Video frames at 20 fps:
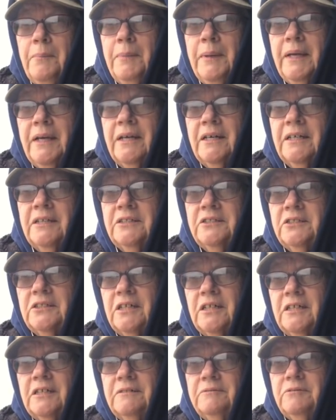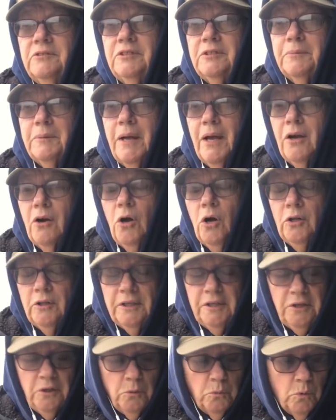because Jim got
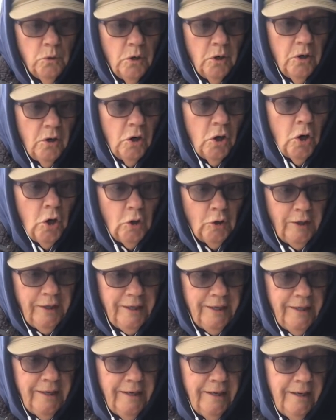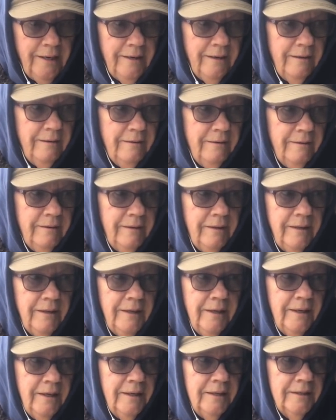called into work early today.
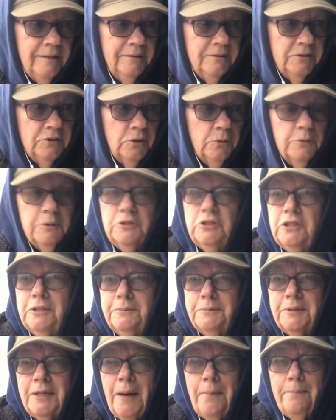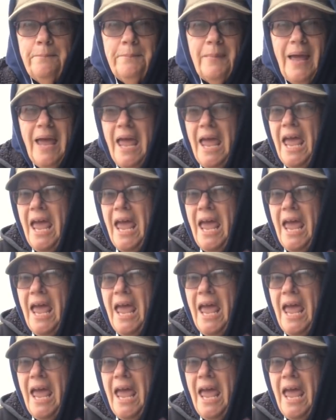And so when Jim's up,